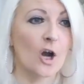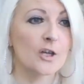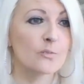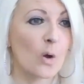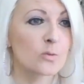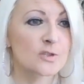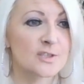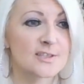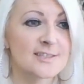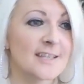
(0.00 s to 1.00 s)
I won't
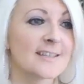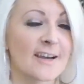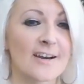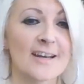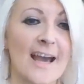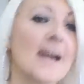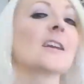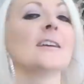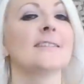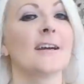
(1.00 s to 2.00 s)
sit there and
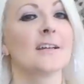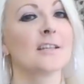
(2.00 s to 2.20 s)
act like that.